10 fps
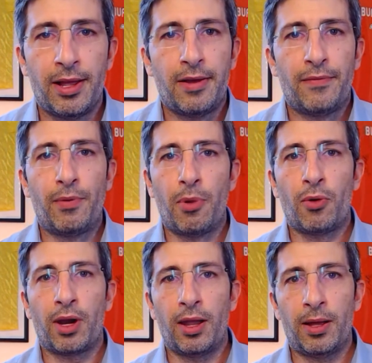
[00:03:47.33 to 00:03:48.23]
football
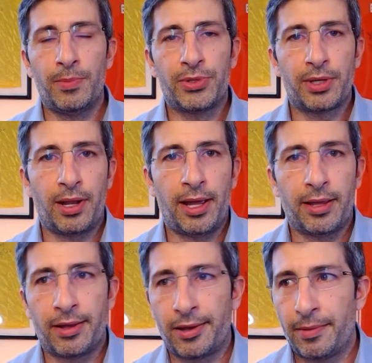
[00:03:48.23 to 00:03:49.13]
clubs
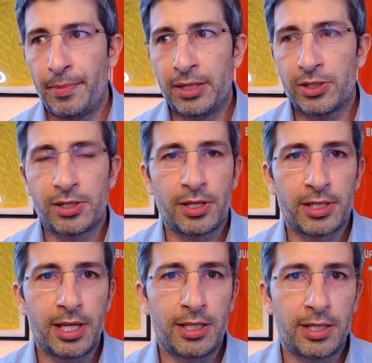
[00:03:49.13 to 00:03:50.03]
like Manchester
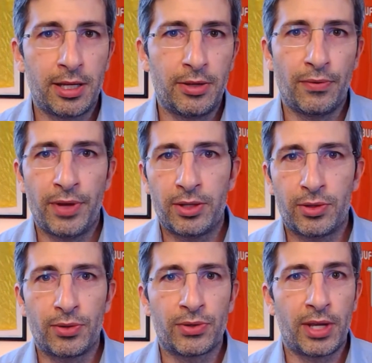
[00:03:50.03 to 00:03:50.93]
City,
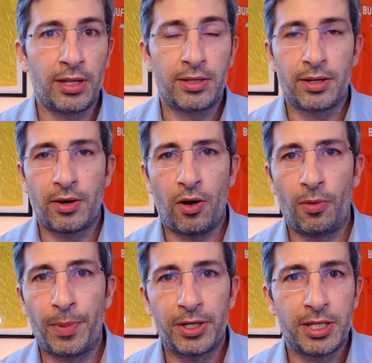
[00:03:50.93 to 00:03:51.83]
Juventus, Inter, all
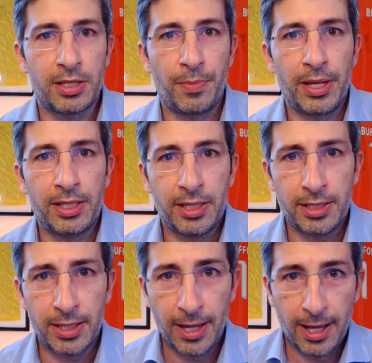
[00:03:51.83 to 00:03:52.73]
participated,
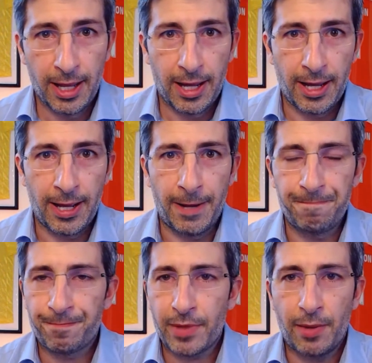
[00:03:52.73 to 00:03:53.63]

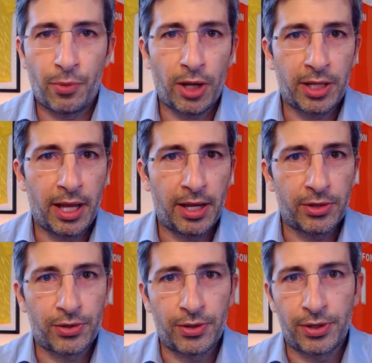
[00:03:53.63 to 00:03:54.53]

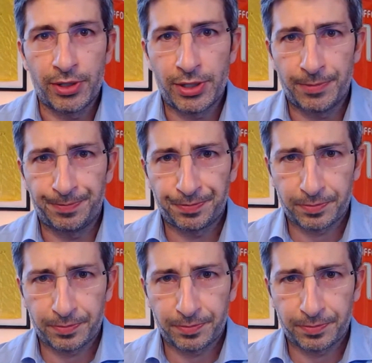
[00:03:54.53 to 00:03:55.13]
broadcasters,